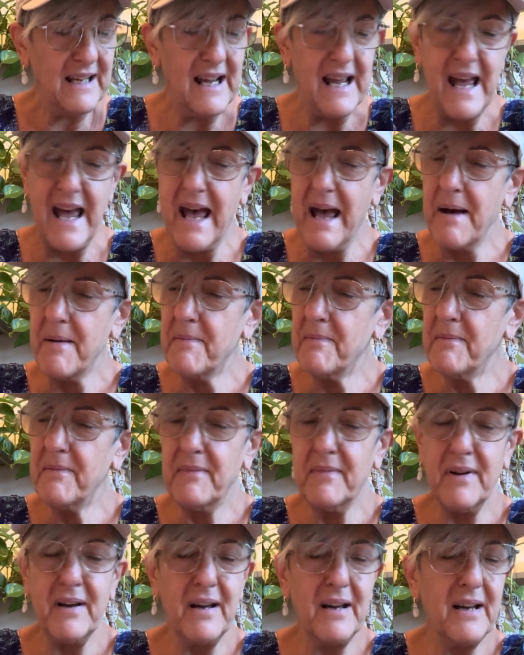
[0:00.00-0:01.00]

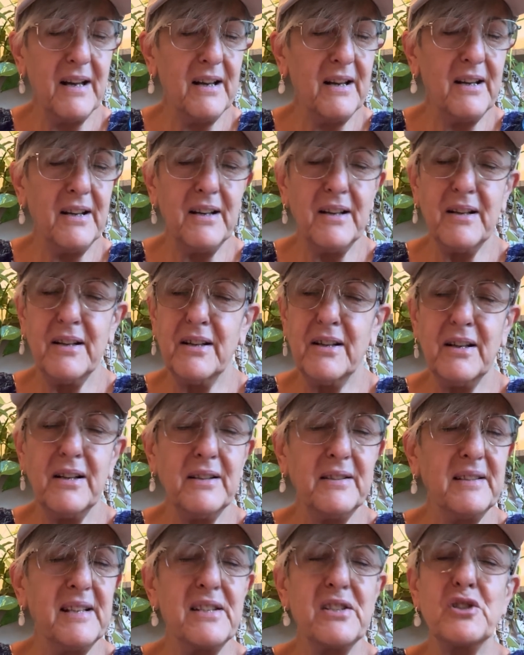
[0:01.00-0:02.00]
am
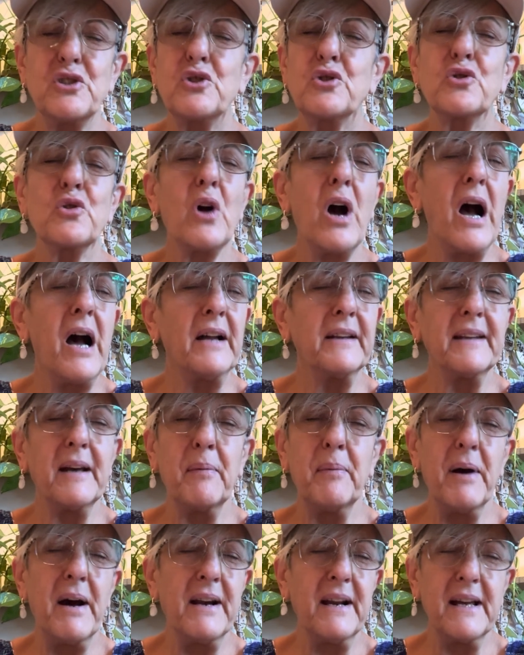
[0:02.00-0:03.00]
distraught
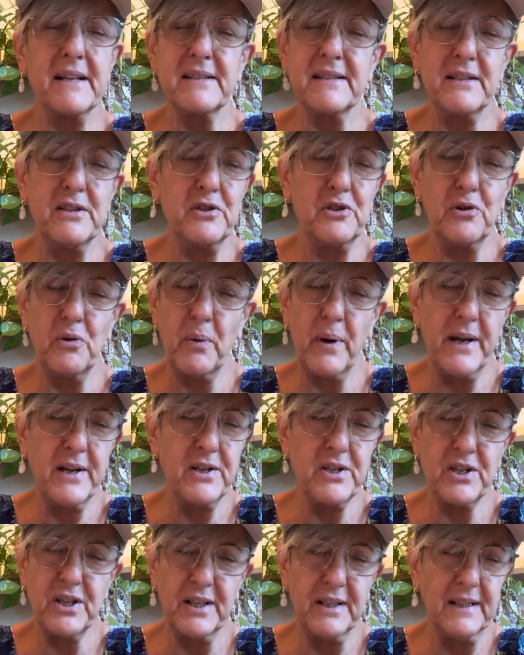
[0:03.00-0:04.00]
about a
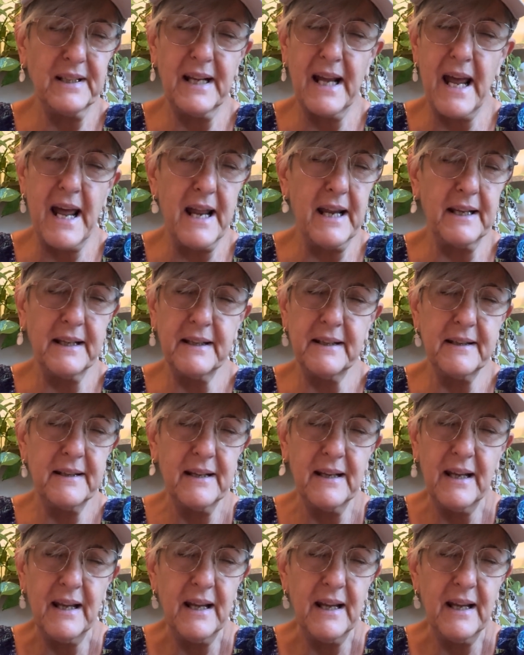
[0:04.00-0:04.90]
situation and